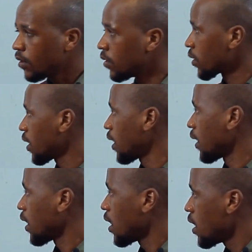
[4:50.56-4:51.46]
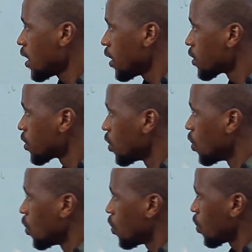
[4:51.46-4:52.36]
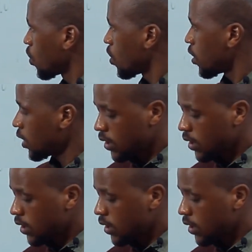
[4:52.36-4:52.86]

Okay, so